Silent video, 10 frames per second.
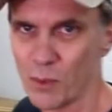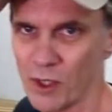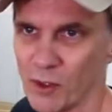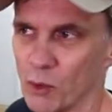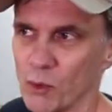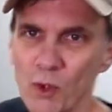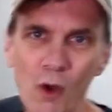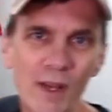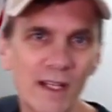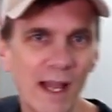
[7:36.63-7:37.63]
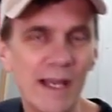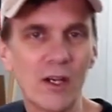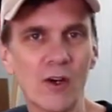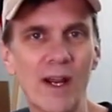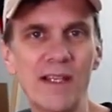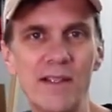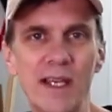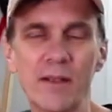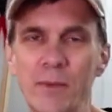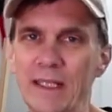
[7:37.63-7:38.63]
We're growing like
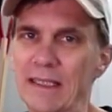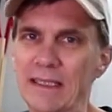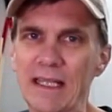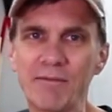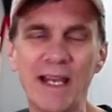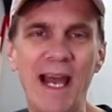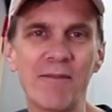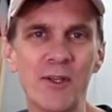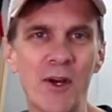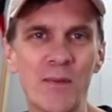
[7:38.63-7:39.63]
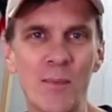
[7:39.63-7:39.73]
crazy and we'd love to have you on